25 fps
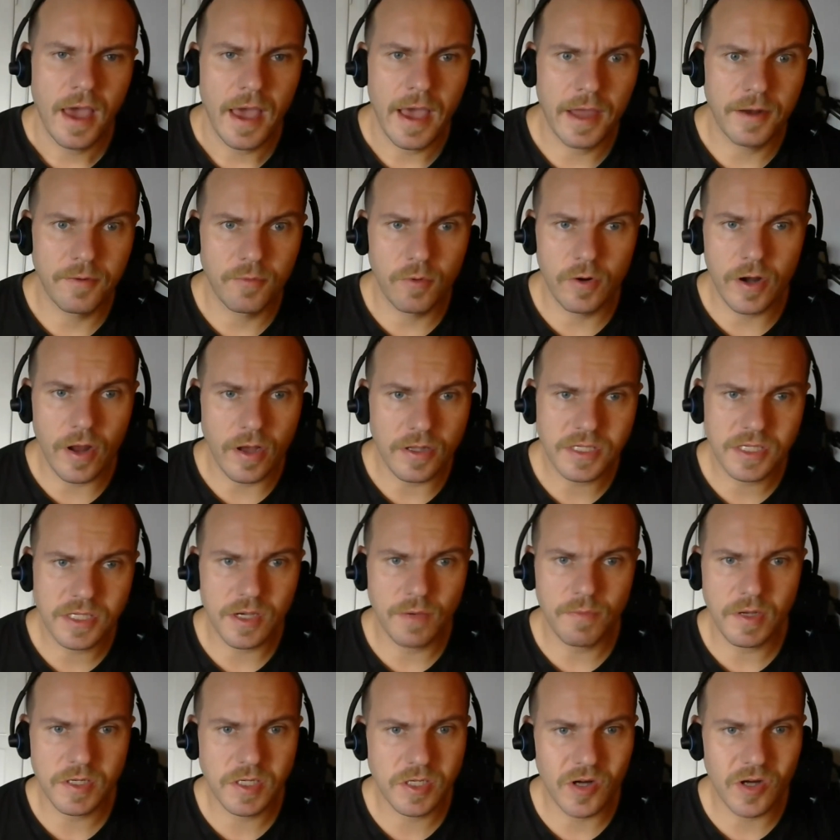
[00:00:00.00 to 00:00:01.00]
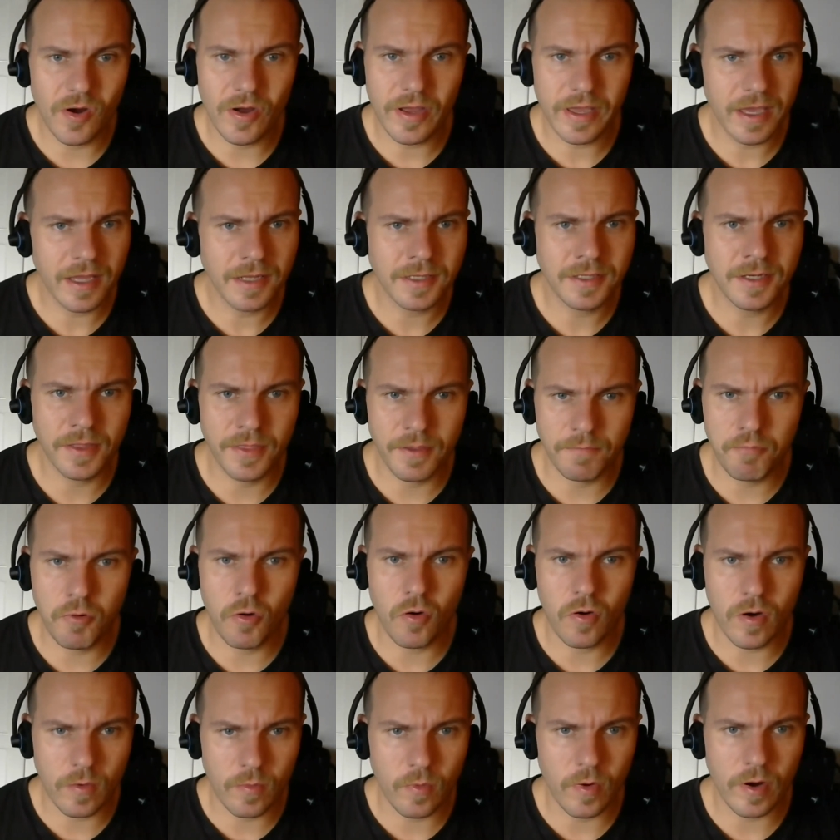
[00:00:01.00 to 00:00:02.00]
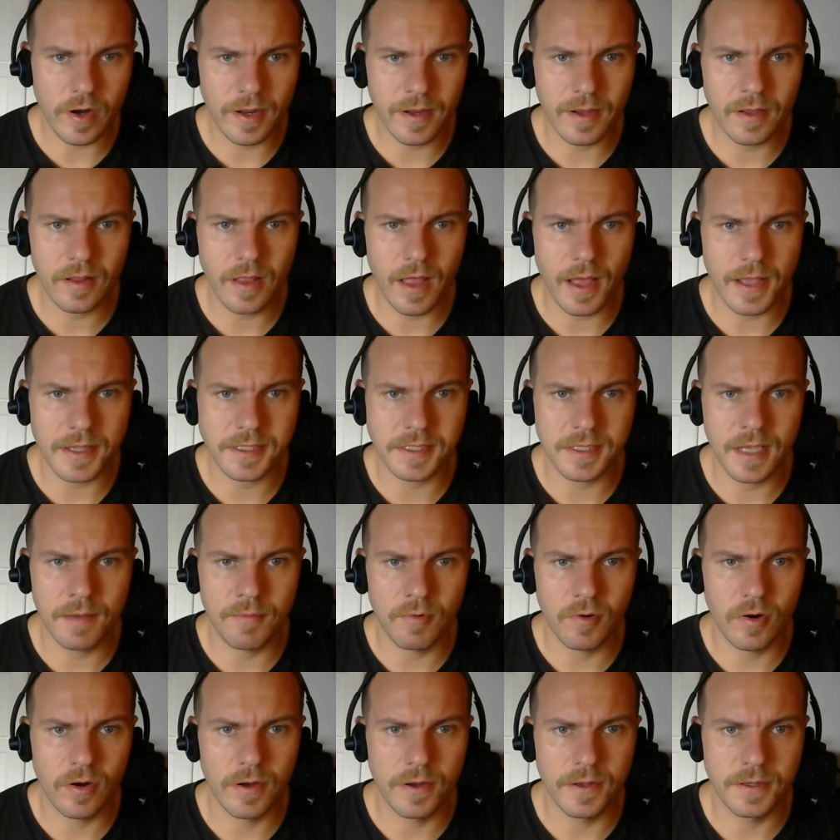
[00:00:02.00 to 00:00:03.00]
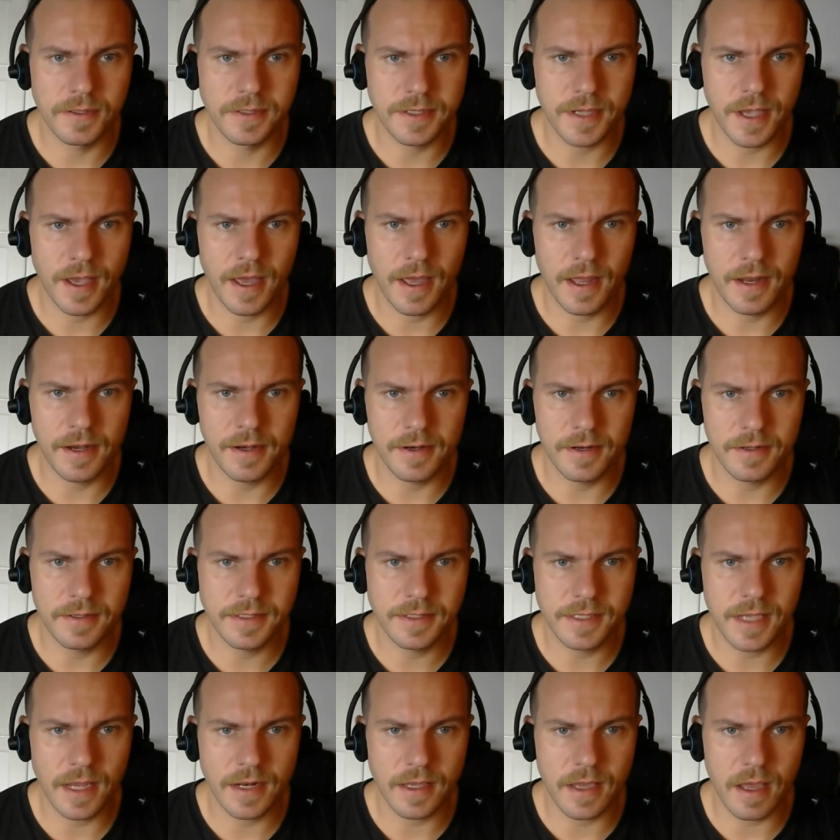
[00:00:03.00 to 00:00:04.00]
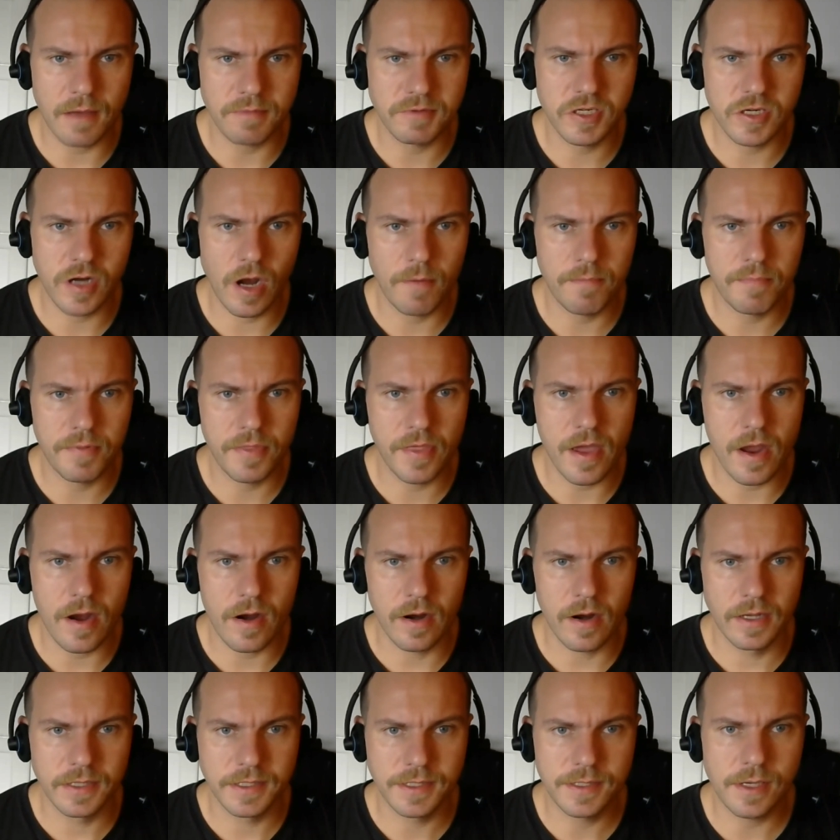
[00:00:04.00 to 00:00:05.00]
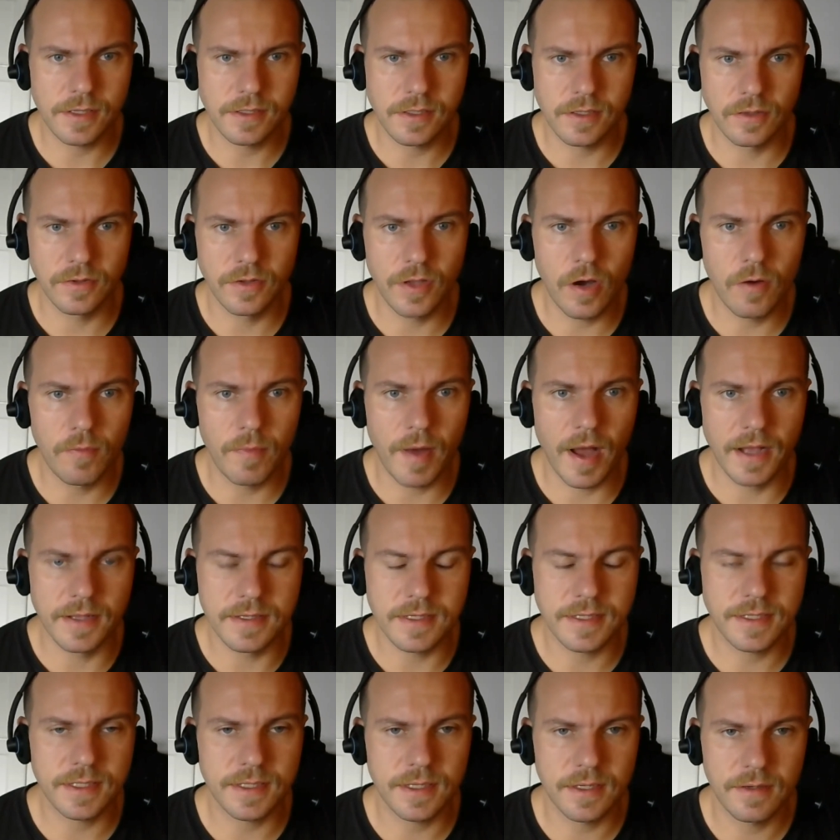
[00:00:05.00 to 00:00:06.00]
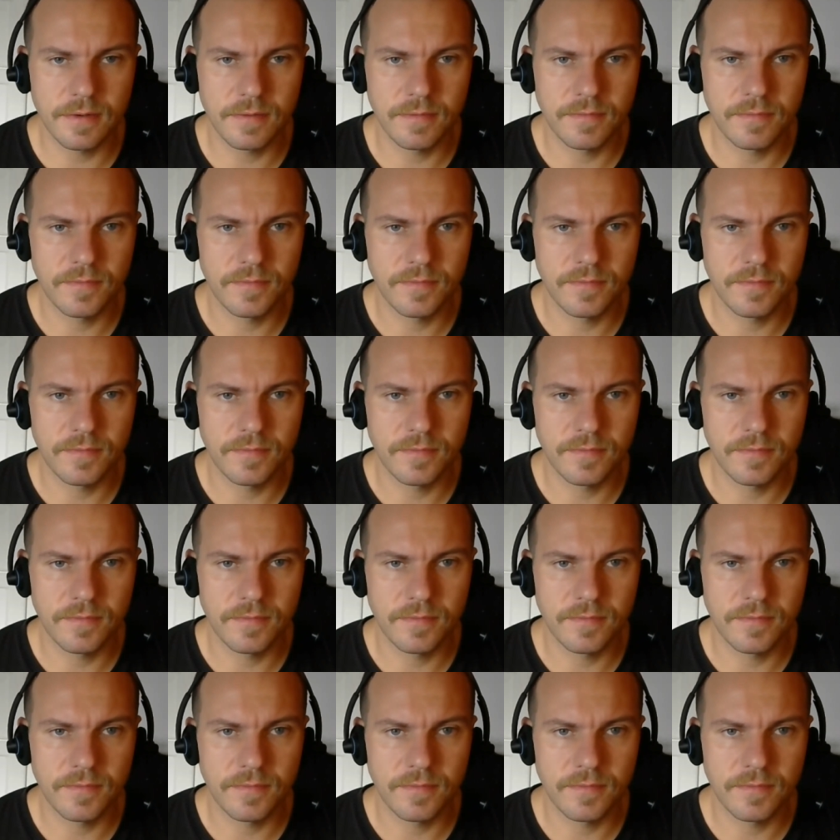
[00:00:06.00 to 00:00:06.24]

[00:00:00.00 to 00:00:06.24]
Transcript: And we're not so much going into the poor working class neighborhoods and setting up shop there as digital nomads.